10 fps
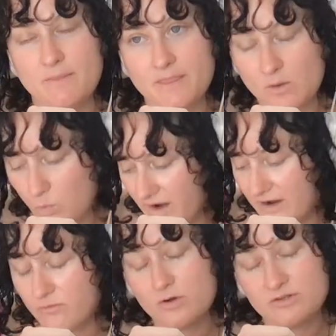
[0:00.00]
what
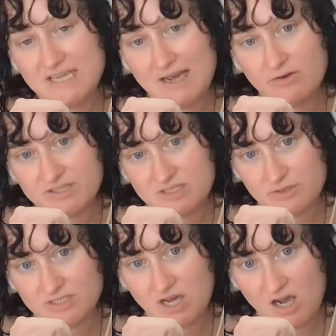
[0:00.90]
I wrote down as you
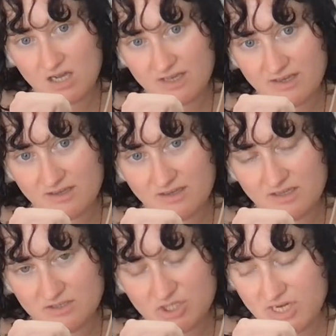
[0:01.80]
were talking
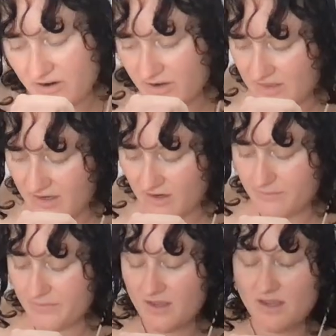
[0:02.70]
and sharing
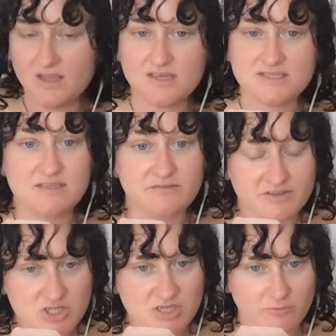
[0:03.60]
there is the
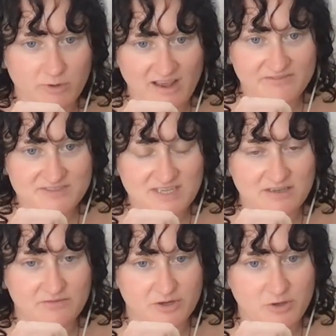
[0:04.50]
vision of what I've
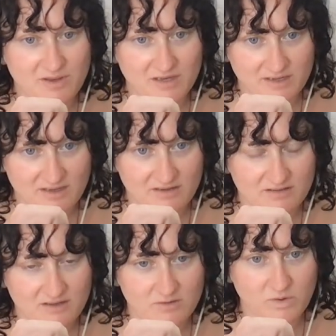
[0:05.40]
seen for
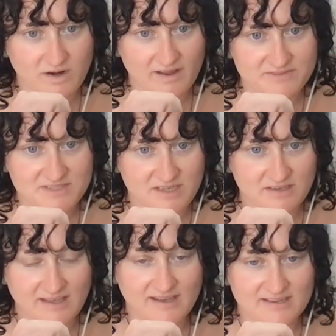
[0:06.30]
humanity and what I've
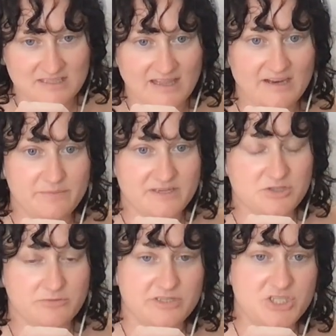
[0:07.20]
seen that has led me
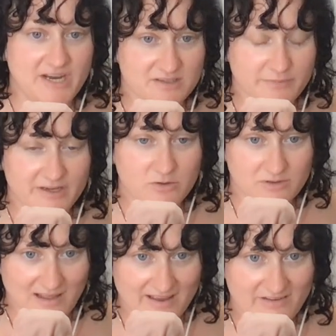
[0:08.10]
to reject my
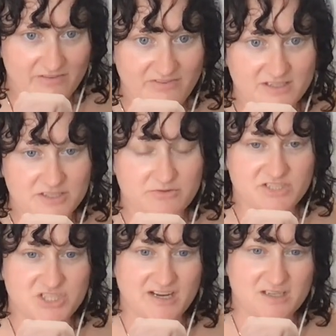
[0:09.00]
own life and to
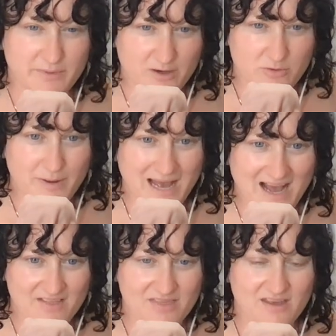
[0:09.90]
reject my own
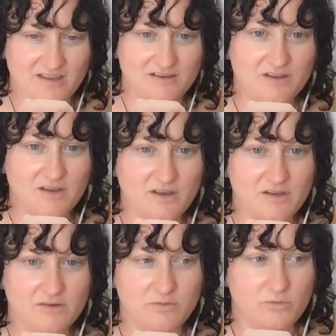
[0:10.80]
path and
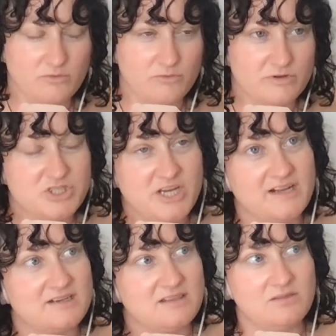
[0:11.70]

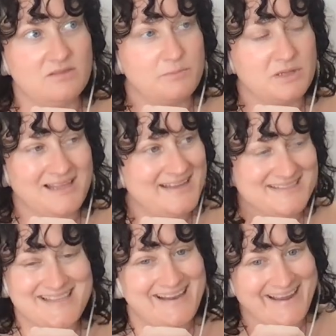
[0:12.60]
reject the
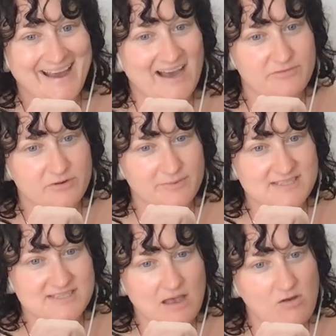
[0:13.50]
plans that I had for
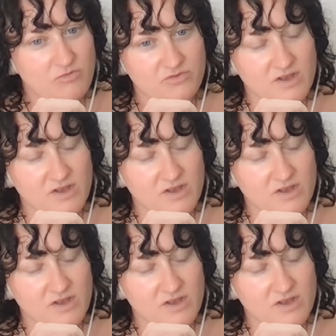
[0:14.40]
myself,